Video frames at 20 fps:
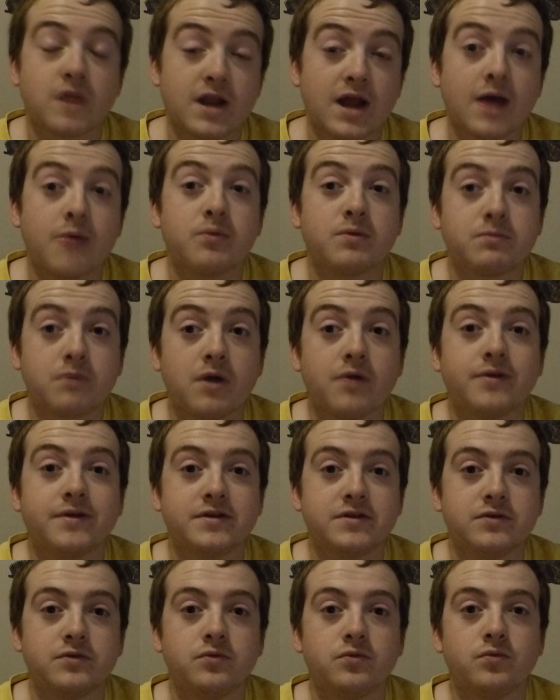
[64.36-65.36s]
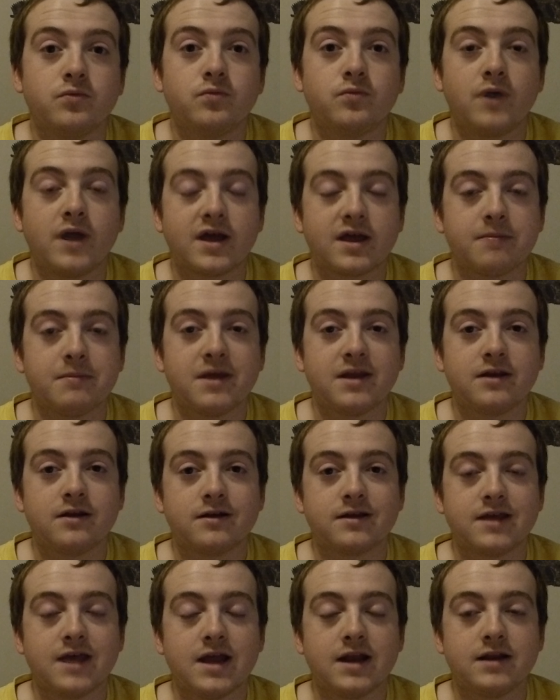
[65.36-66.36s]
I would probably do recommend
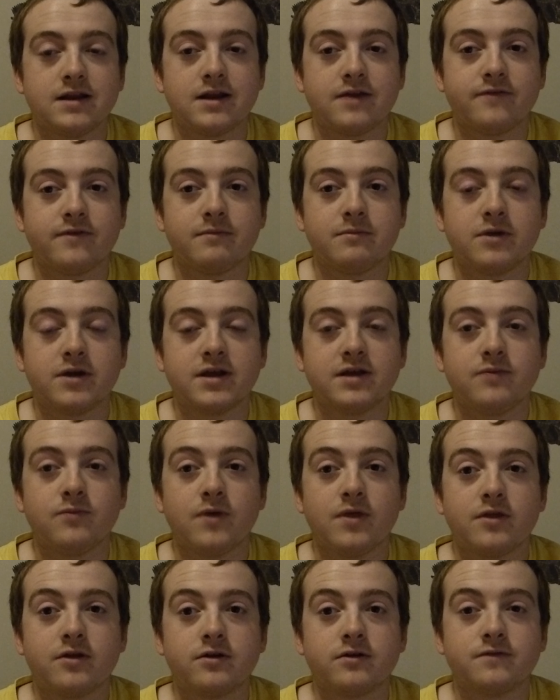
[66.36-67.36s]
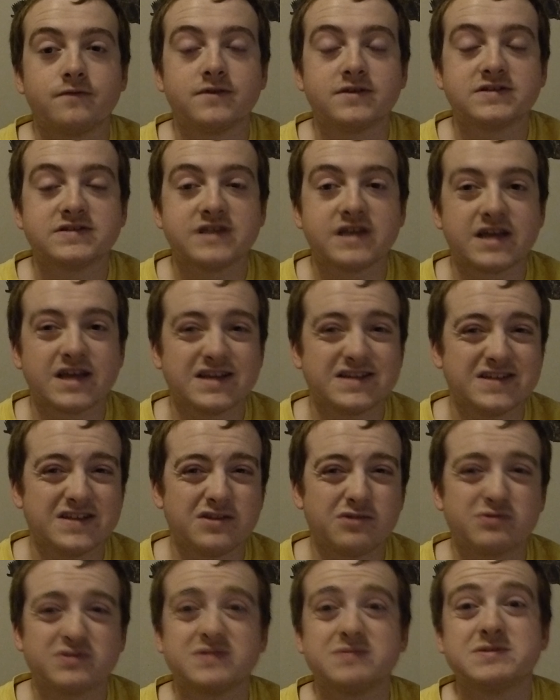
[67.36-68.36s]
on getting, everybody. Whether if it's, like I said,
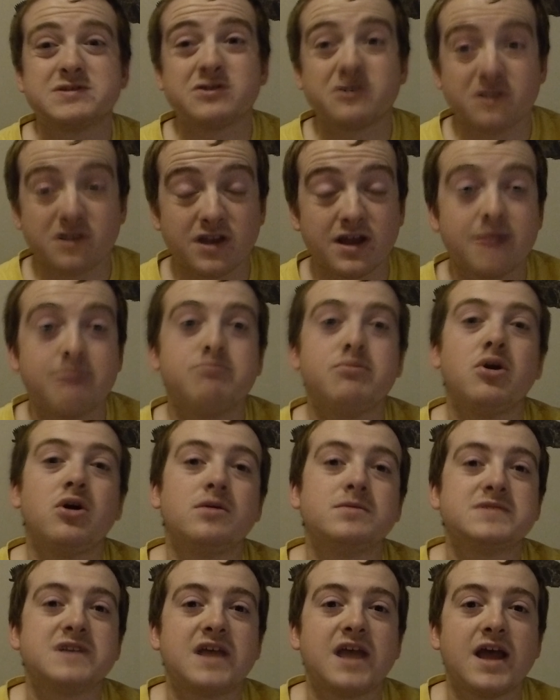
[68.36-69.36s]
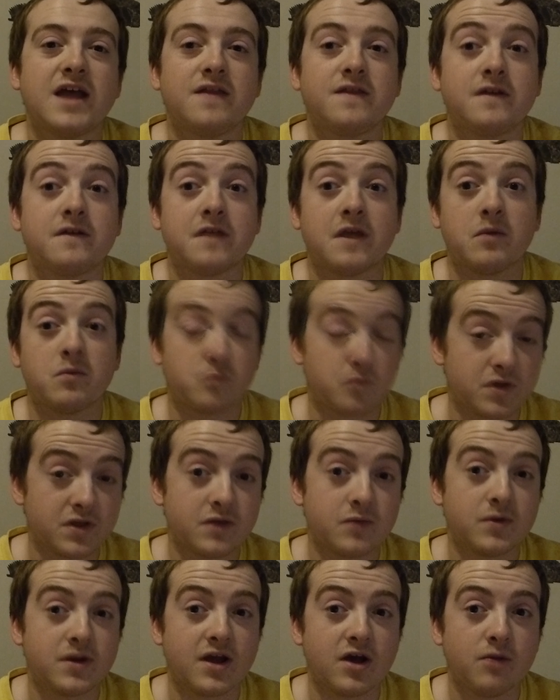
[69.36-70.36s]
there were some certain light bulbs they had there that
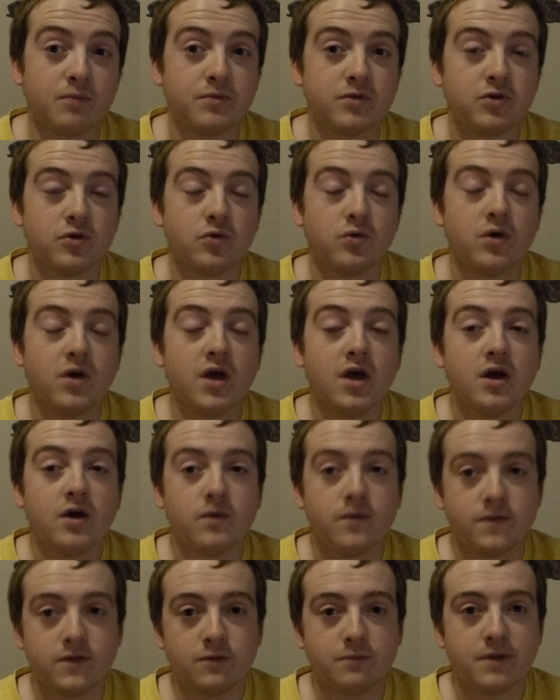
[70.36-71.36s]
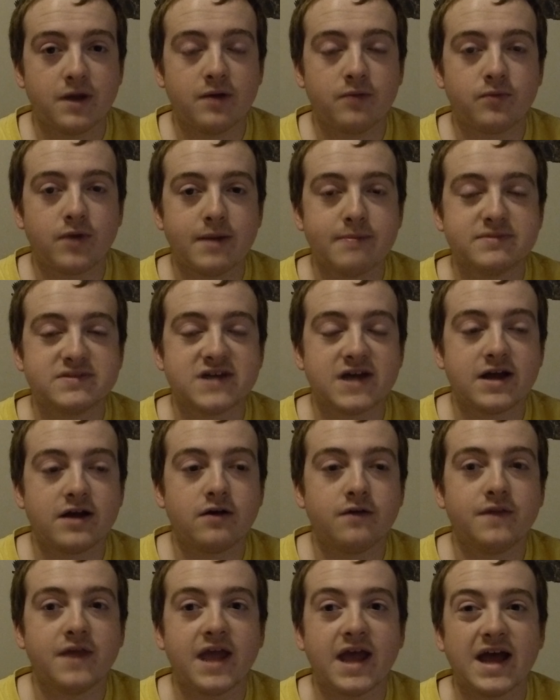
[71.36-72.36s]
really would help you with your pet
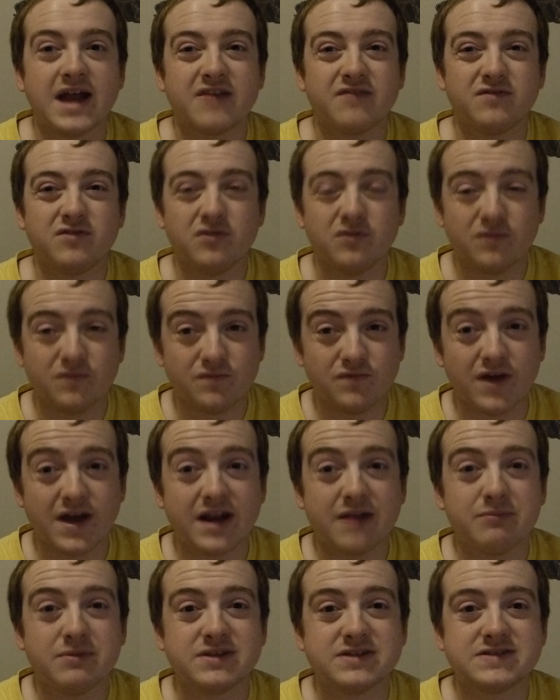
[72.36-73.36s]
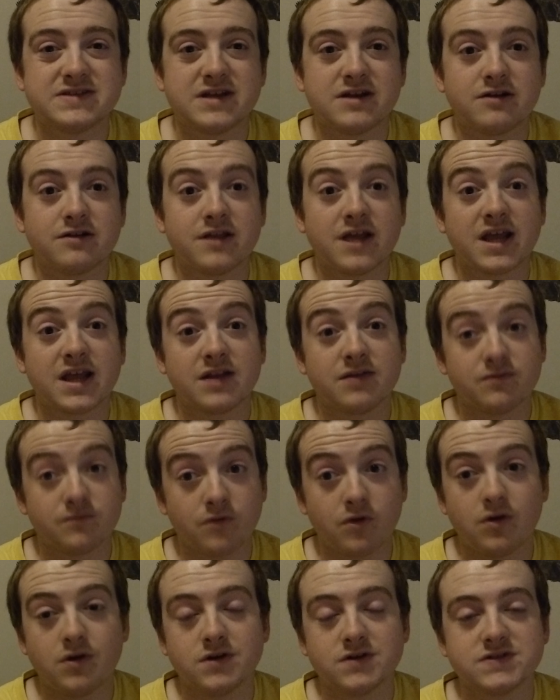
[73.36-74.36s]
reptile. They had a few vitamins there that can
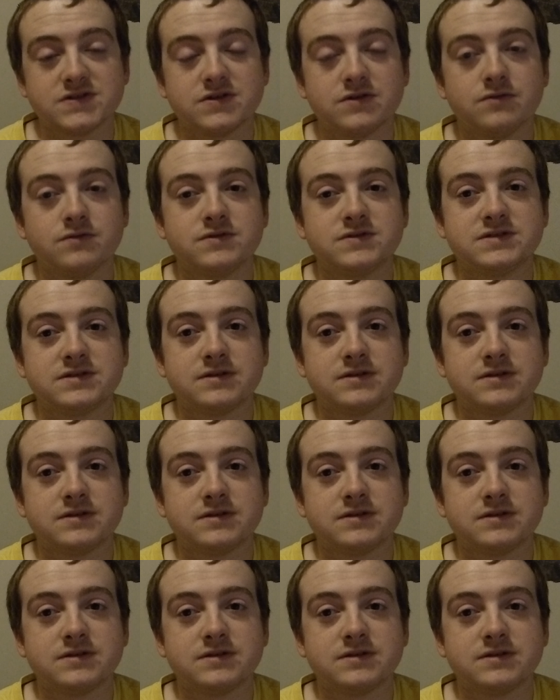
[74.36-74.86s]
also